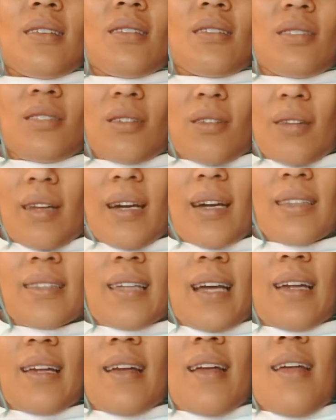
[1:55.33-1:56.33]
So like I
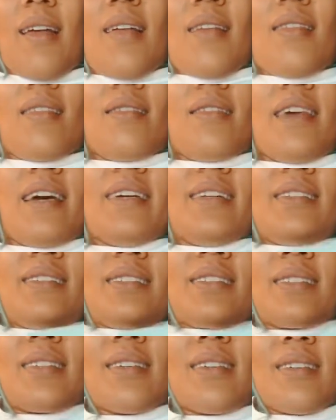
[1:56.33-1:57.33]
said,
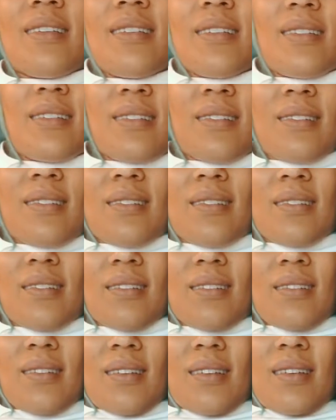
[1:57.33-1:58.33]
this,
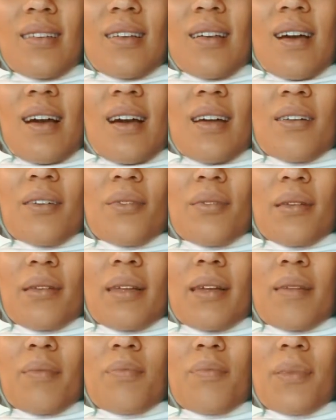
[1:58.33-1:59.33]
I don't want to
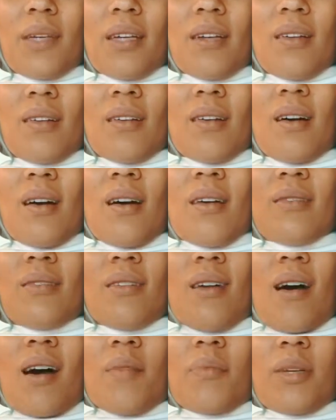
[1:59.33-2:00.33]
like be
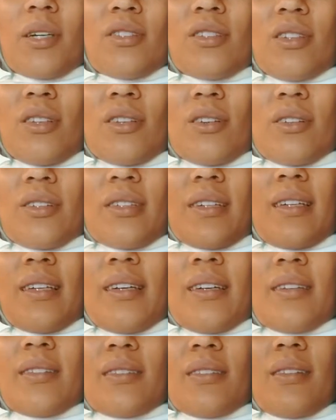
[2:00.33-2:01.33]
not PG-13
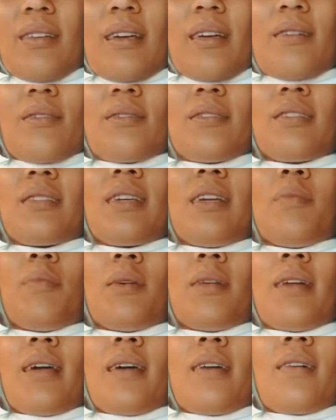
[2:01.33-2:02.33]
here, so like let's keep
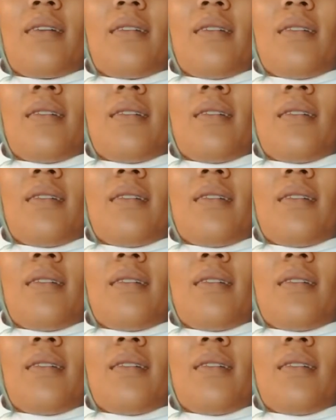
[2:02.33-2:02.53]
it like